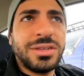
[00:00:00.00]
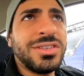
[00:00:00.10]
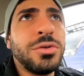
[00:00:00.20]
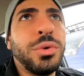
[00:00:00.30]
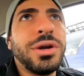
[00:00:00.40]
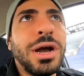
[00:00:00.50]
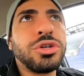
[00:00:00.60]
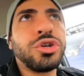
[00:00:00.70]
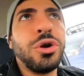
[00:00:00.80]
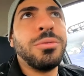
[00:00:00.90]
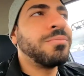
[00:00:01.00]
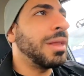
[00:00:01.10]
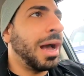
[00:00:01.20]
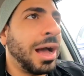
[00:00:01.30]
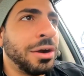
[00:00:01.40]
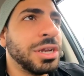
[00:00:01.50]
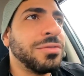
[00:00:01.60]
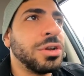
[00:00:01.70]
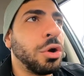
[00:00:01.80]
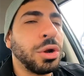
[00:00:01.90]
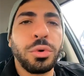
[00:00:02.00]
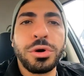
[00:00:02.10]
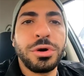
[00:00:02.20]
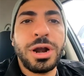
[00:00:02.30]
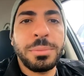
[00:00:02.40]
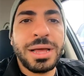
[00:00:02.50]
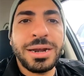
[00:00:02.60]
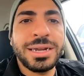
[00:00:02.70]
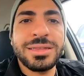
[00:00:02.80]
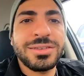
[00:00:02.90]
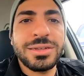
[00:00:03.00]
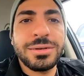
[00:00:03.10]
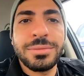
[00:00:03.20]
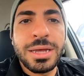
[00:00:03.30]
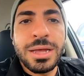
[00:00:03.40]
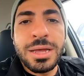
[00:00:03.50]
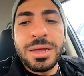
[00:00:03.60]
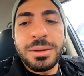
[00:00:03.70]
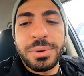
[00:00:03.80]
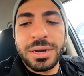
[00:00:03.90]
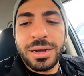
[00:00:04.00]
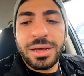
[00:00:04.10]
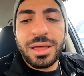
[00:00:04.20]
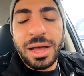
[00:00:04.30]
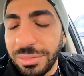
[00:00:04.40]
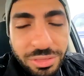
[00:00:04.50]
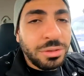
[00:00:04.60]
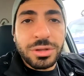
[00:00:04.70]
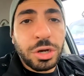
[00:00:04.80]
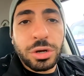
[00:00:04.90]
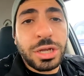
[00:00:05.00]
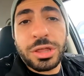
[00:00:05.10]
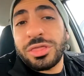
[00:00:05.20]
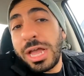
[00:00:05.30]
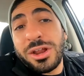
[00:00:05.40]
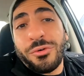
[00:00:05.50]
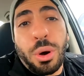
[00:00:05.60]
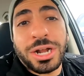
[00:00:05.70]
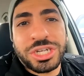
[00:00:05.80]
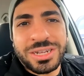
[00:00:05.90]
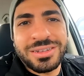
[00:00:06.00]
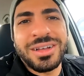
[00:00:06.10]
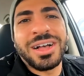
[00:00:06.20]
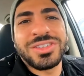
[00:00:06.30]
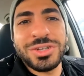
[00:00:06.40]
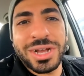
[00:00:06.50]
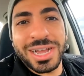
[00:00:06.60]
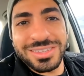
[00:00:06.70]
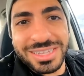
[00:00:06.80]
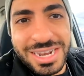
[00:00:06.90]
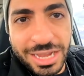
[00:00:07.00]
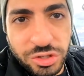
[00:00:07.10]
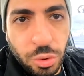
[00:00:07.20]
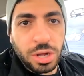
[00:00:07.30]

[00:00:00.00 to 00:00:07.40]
This is a weird outro. I don't even know what order I'm editing this in, but thank you for watching. I'll see you guys in the next